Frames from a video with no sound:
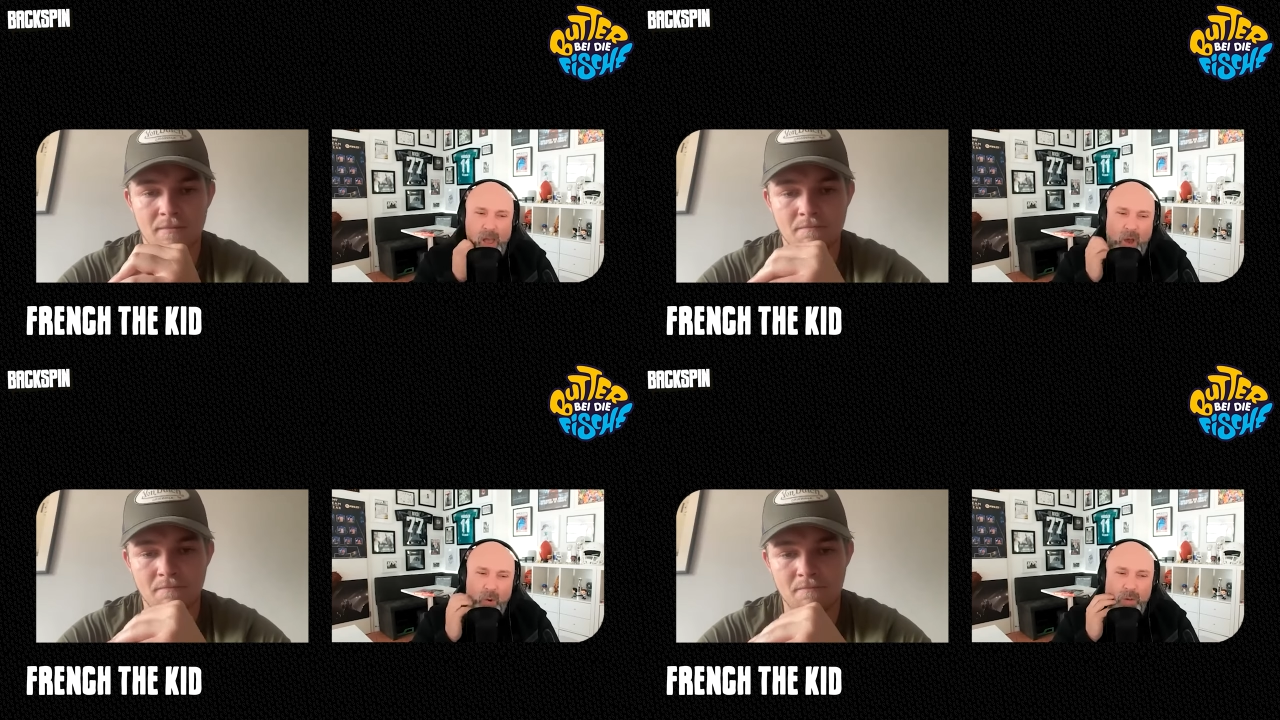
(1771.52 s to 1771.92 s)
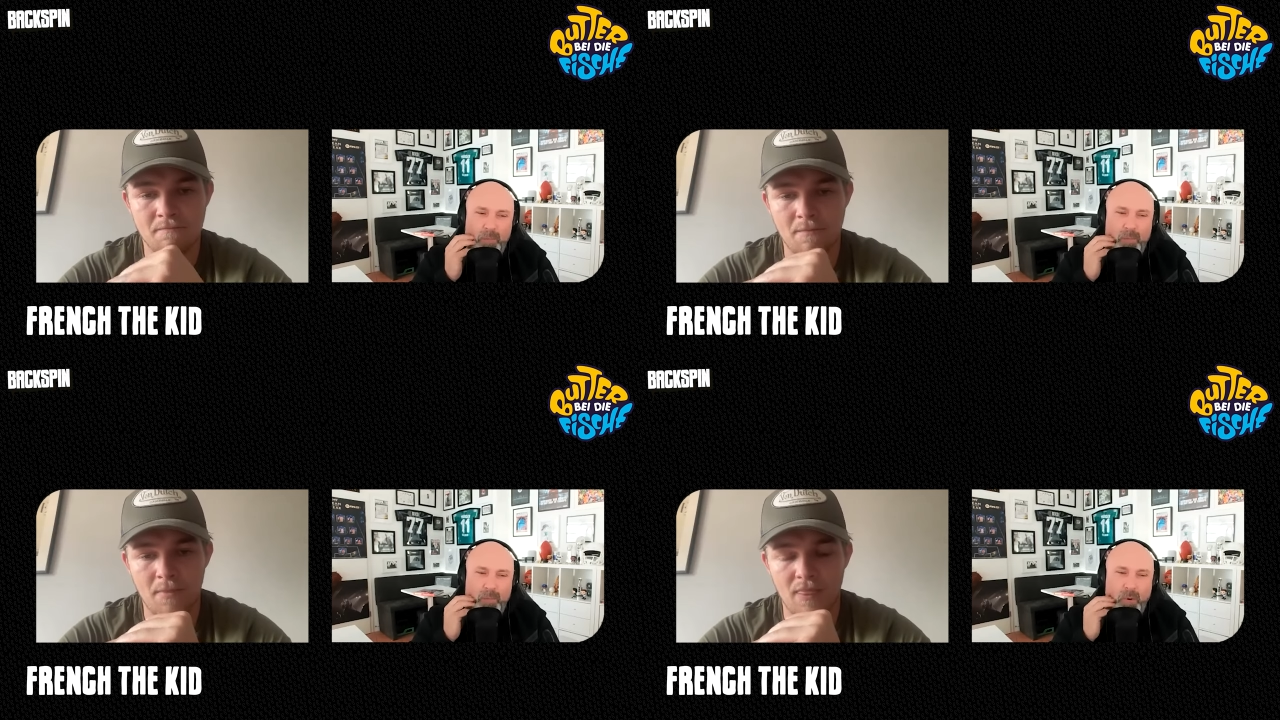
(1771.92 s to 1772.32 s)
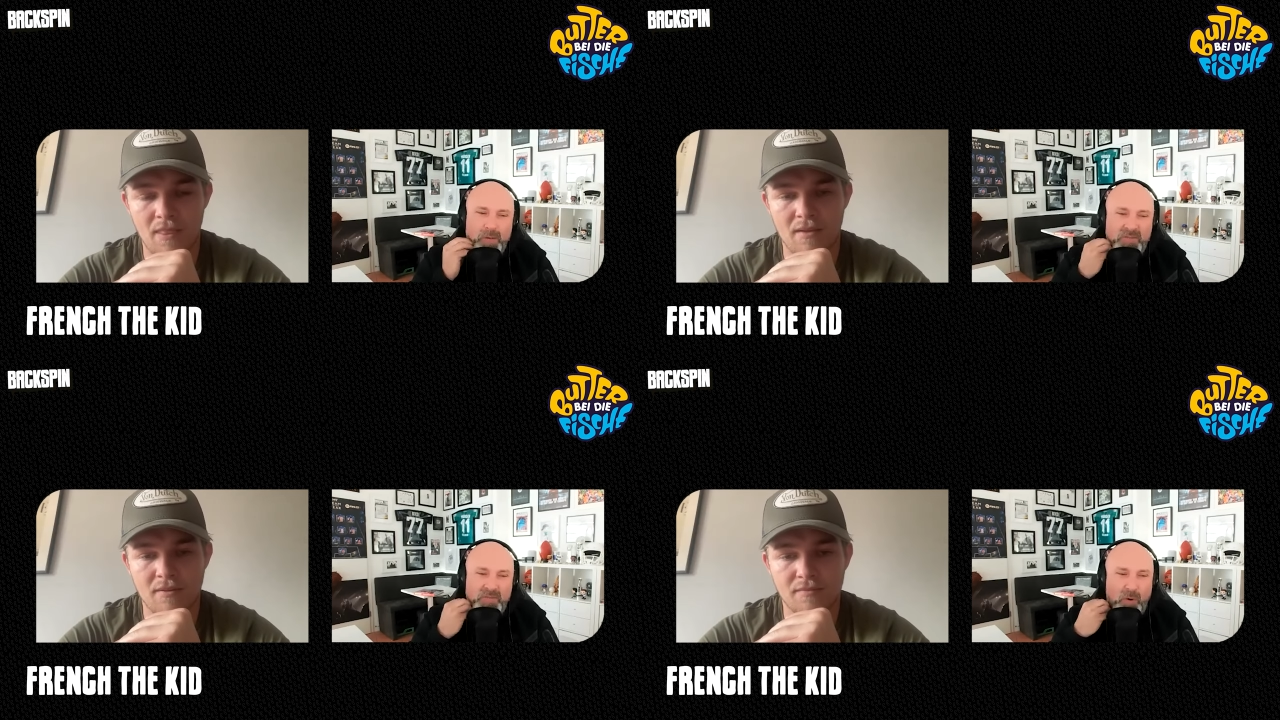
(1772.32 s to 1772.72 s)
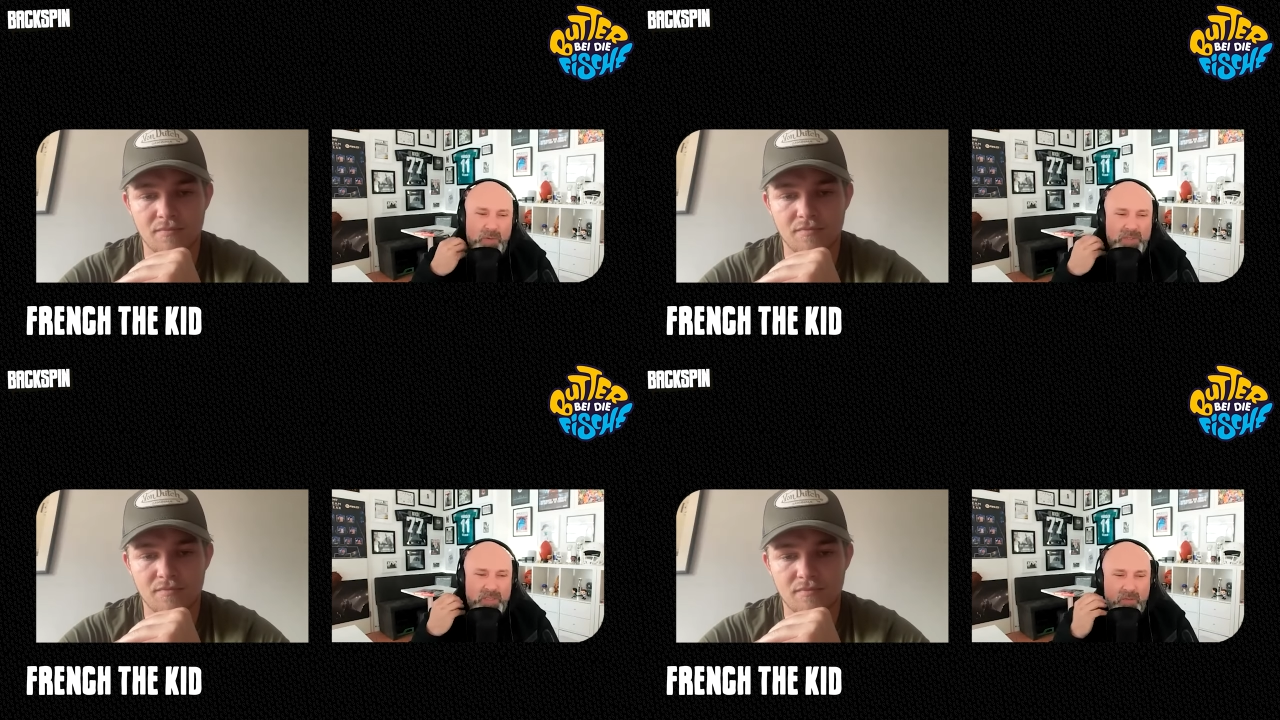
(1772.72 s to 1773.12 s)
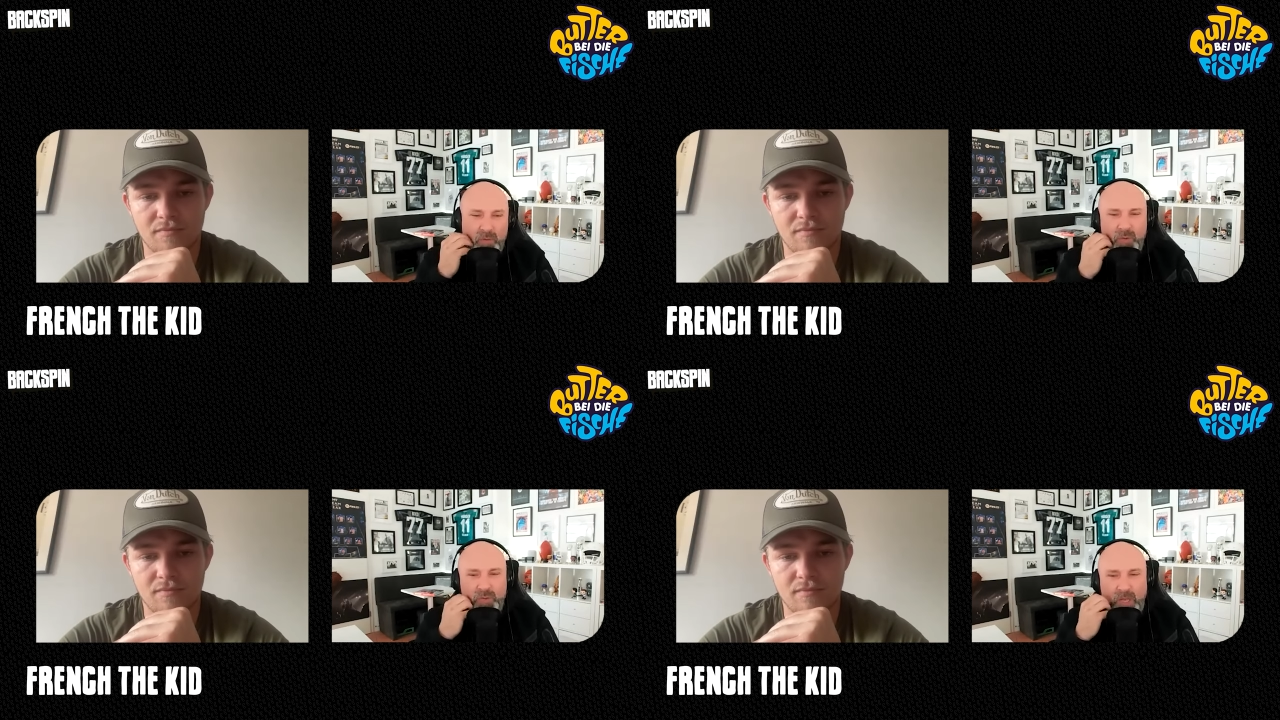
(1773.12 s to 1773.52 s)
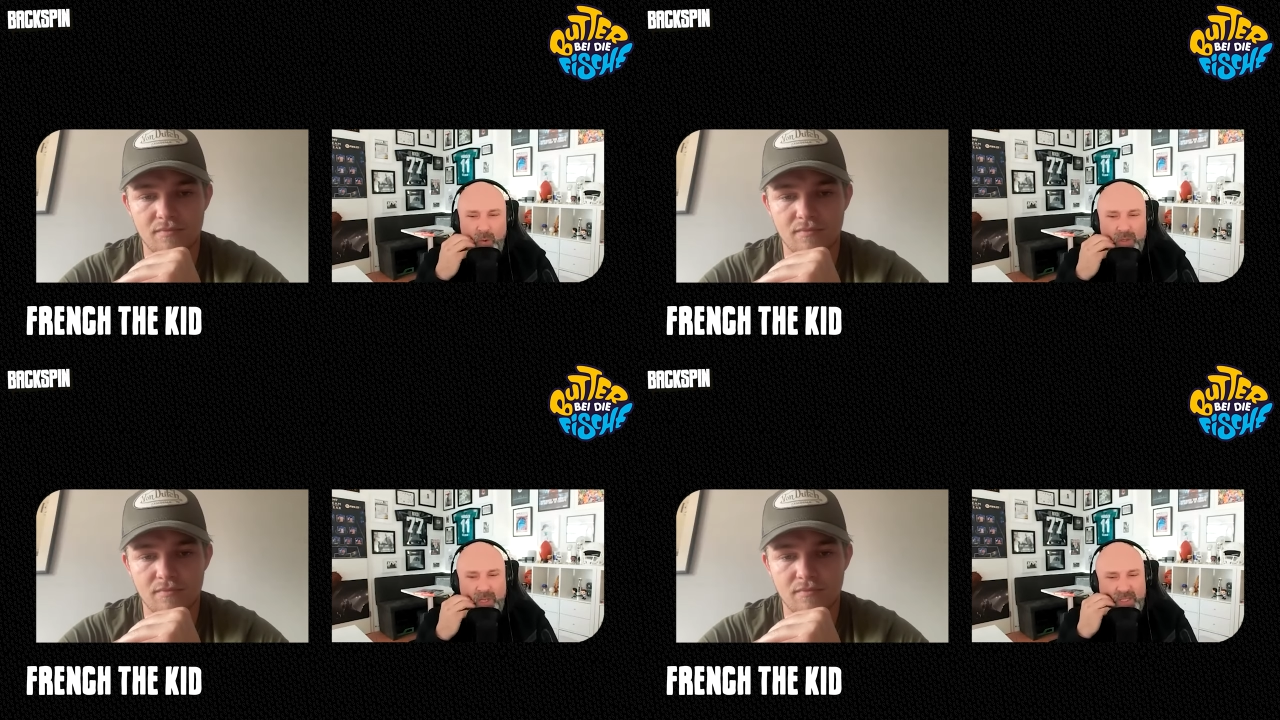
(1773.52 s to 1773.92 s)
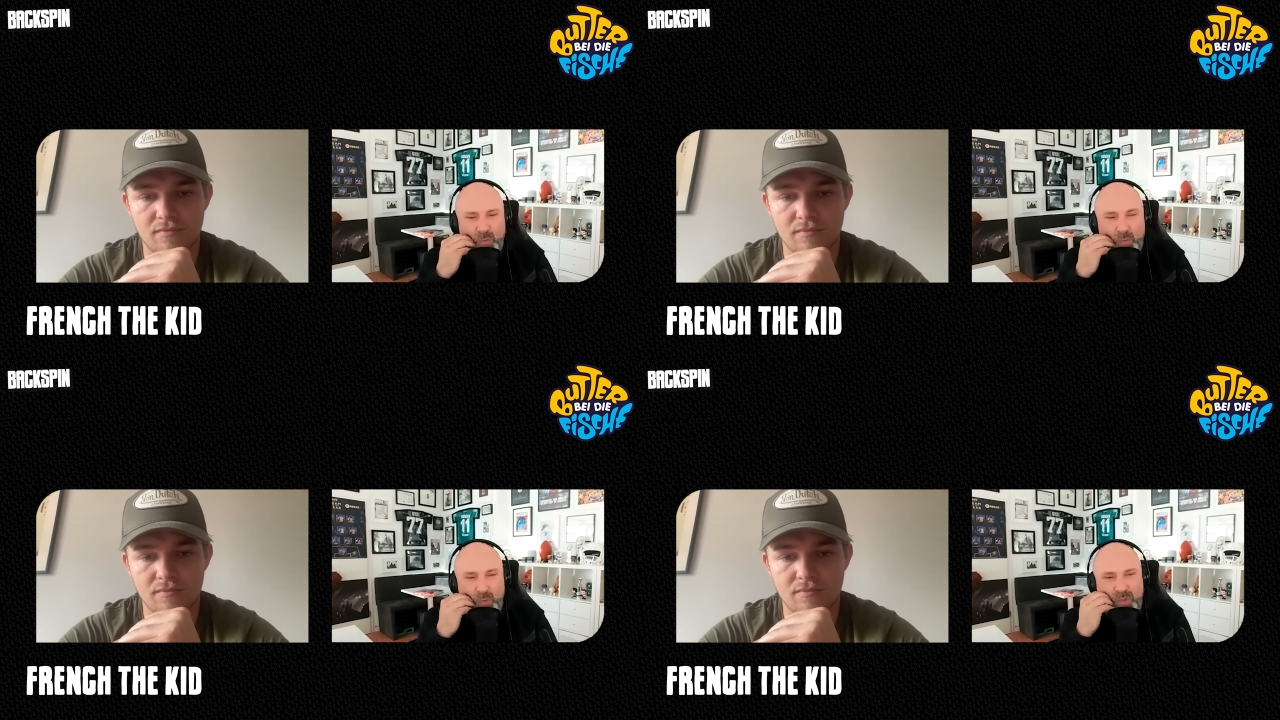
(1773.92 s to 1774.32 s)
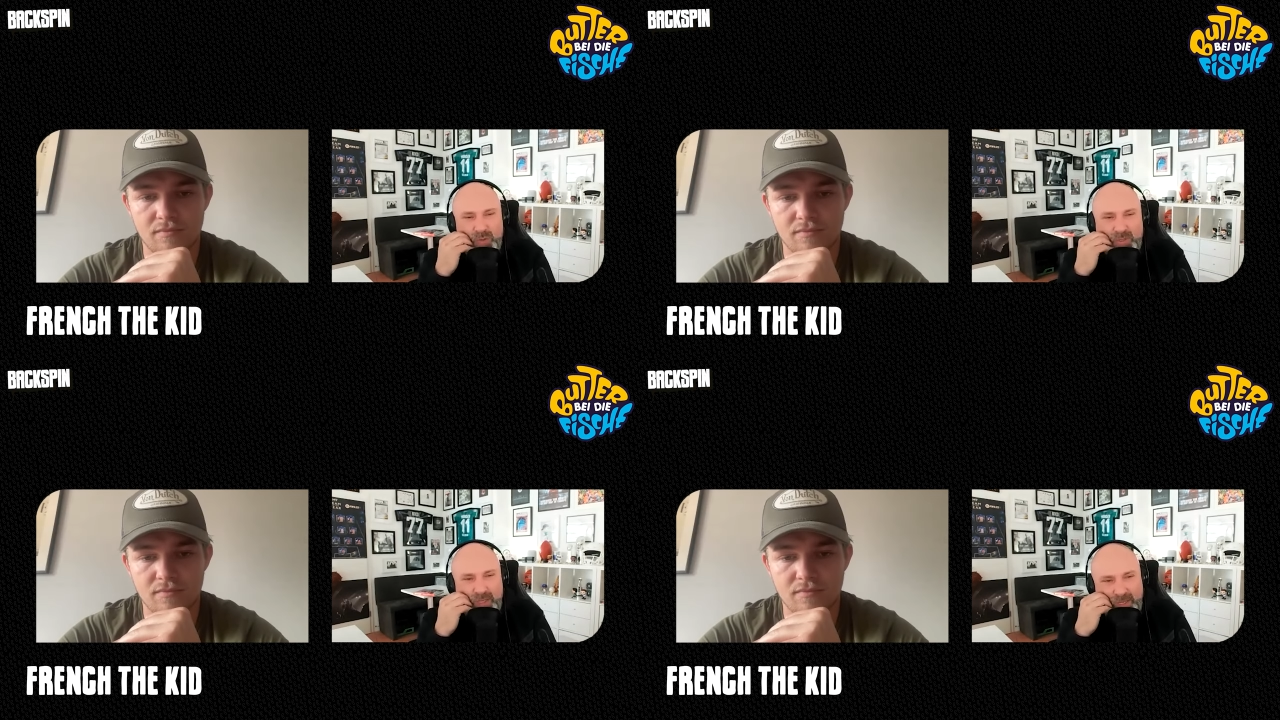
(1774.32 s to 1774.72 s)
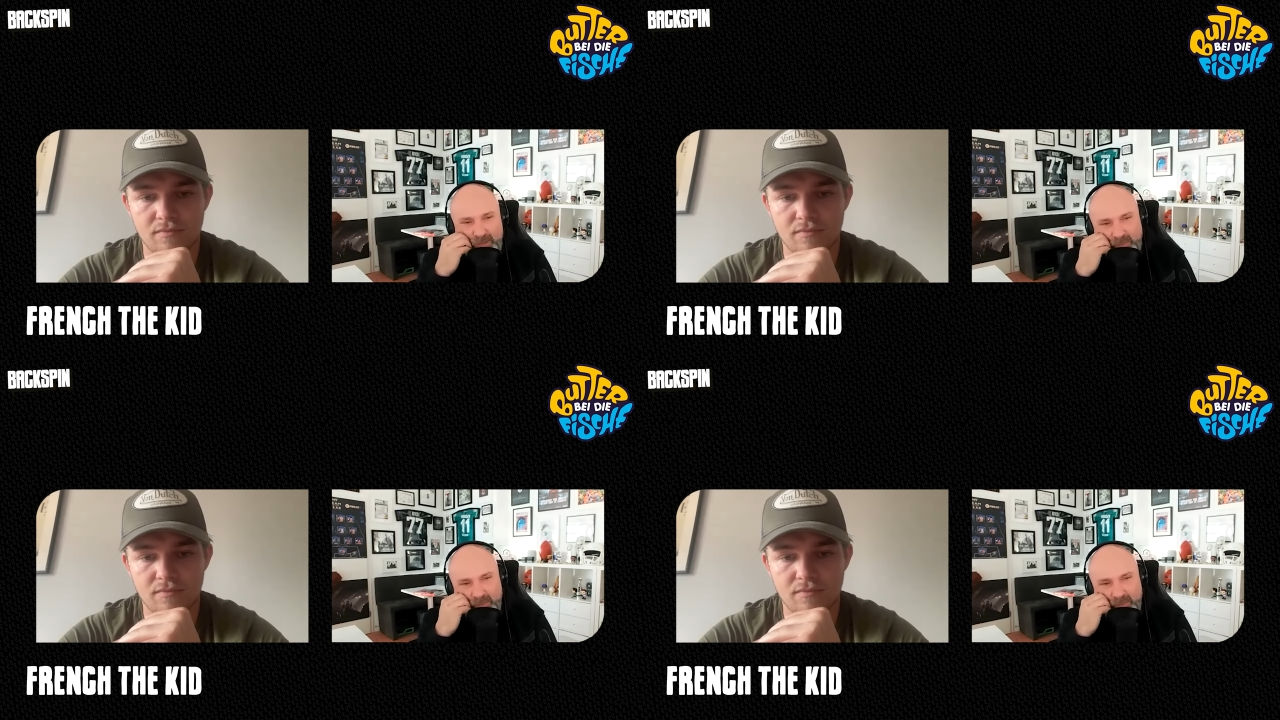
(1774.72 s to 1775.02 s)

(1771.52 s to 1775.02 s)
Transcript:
Speaker 1: how important these formats are for you nowadays? What would you say?